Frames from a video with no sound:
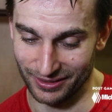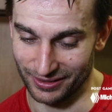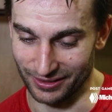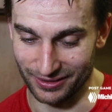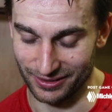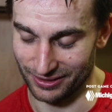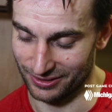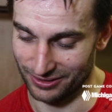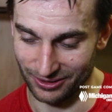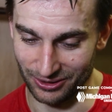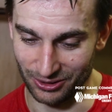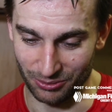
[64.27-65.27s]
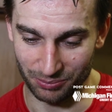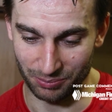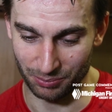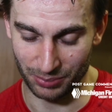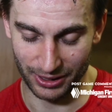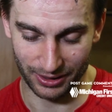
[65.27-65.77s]
that's, you know,
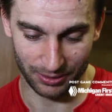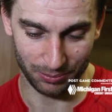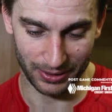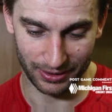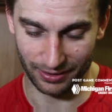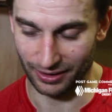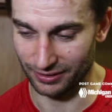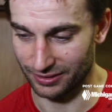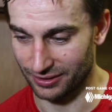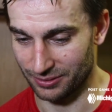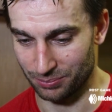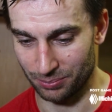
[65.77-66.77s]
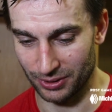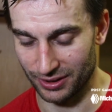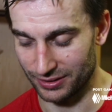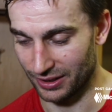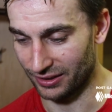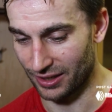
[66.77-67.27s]
big things,
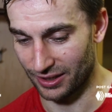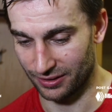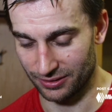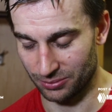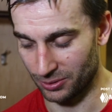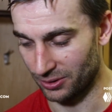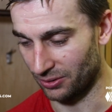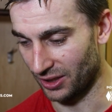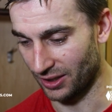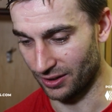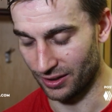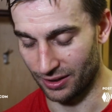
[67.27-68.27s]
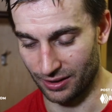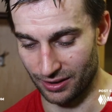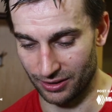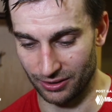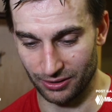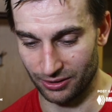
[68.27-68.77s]
plays like that is what you need.
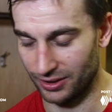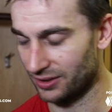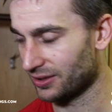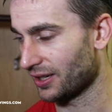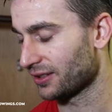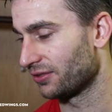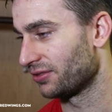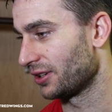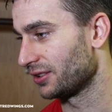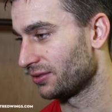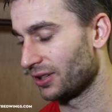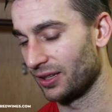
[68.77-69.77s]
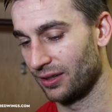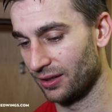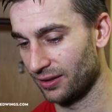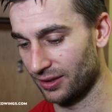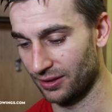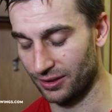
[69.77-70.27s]
And you know, he sacrificed right
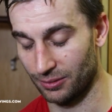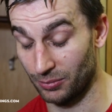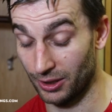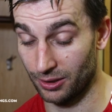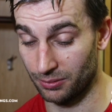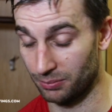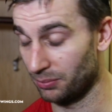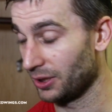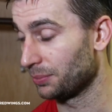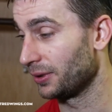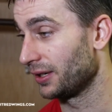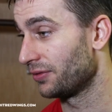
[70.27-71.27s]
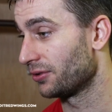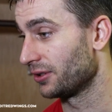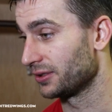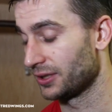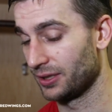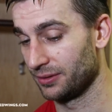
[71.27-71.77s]
there and made a big play for
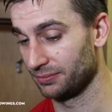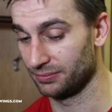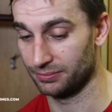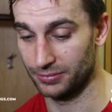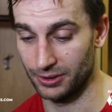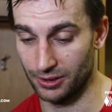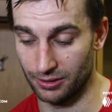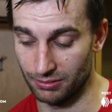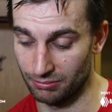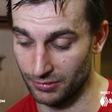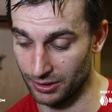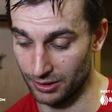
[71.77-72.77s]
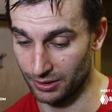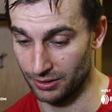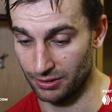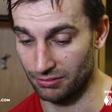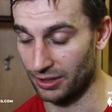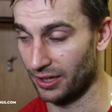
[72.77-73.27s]
us. And you know,
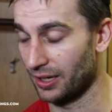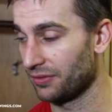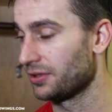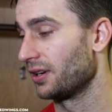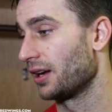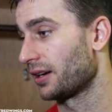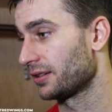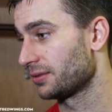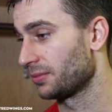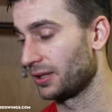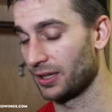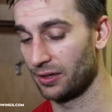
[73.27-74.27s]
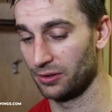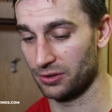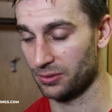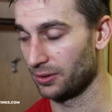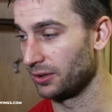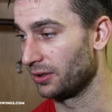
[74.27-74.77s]
right after, like, went down and
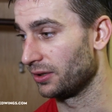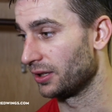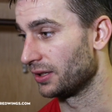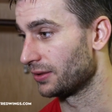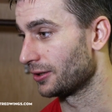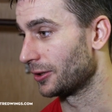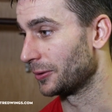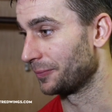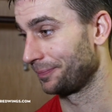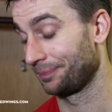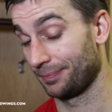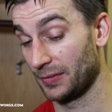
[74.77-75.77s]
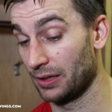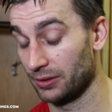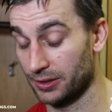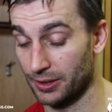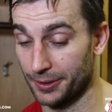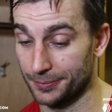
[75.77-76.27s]
scored in the other end. So it
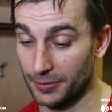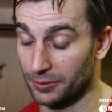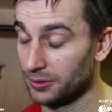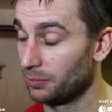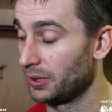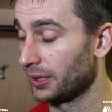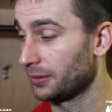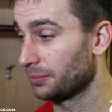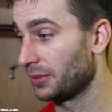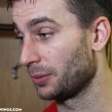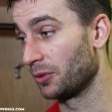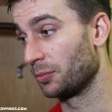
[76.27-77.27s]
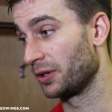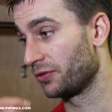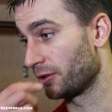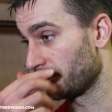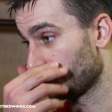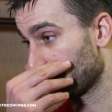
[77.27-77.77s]
was a big moment
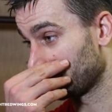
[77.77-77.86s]
for us.